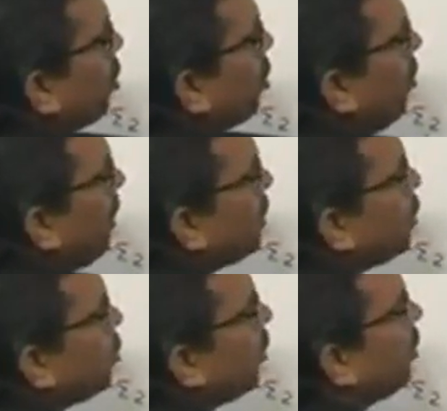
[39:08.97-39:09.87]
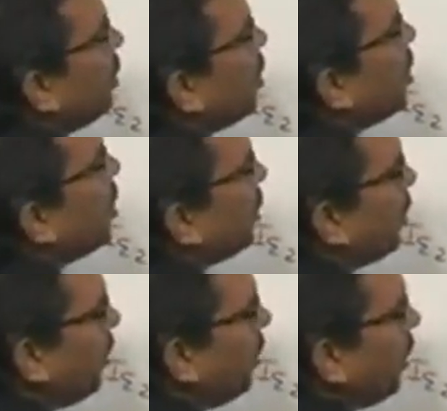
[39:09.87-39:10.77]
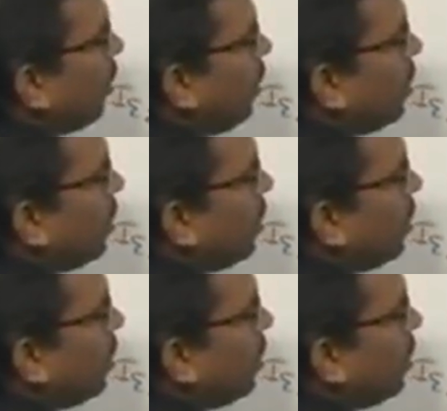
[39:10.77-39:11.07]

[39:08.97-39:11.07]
you should replace this with Thevenin